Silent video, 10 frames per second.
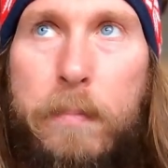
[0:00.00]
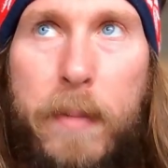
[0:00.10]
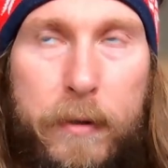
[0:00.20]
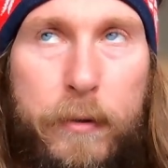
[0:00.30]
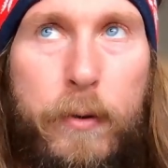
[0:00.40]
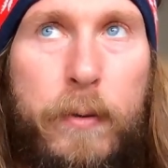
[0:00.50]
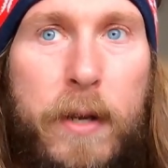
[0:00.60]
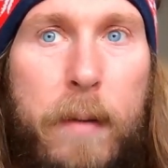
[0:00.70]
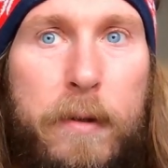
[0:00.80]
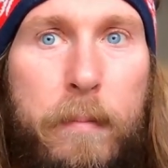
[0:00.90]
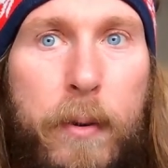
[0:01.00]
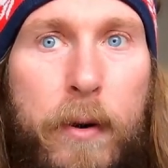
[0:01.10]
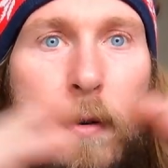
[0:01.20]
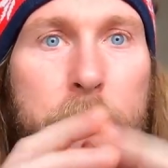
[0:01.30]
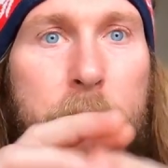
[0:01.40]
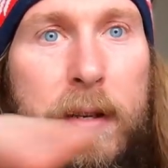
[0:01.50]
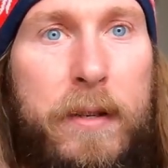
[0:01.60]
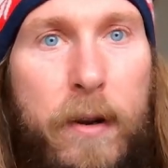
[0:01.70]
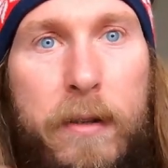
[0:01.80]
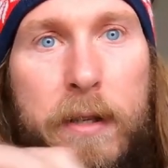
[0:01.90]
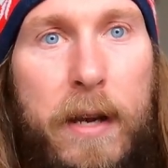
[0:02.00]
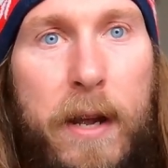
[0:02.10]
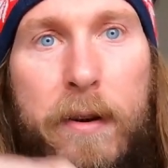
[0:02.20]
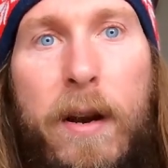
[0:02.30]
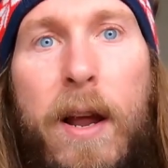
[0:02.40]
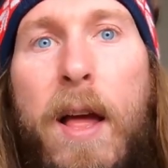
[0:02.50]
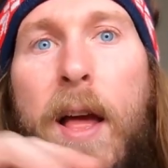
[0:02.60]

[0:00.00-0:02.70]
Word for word: mix two types of birds, mix it all together,